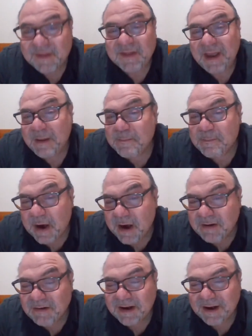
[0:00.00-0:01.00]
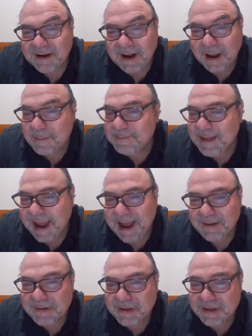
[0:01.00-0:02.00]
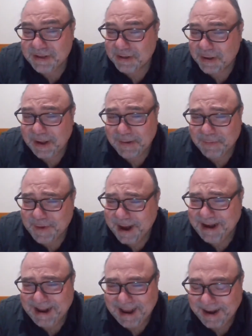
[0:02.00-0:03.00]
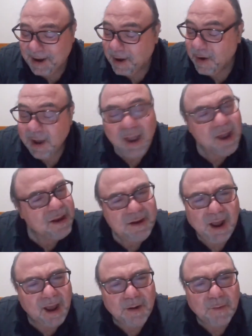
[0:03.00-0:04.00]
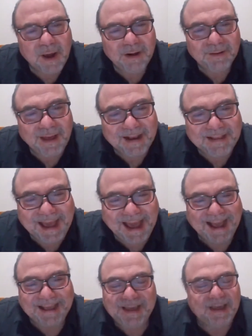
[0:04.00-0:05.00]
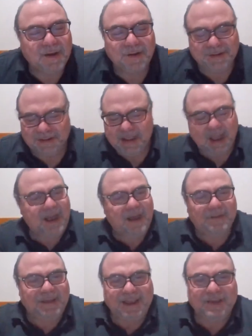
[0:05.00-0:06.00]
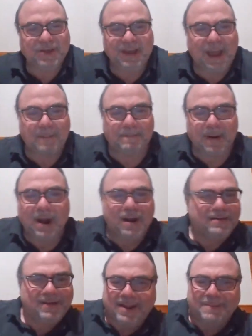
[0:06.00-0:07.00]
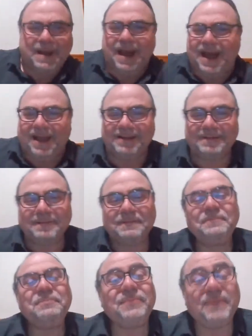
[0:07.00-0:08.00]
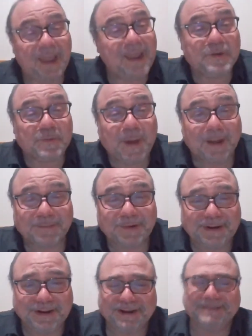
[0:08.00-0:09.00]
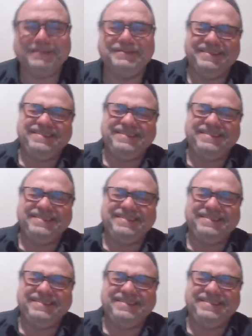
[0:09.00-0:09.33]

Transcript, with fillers: They burned her. Come down. She's all ready. I go, no, I don't want her like that. She goes, no, she got burned. Come on. They H-bombed her, you know.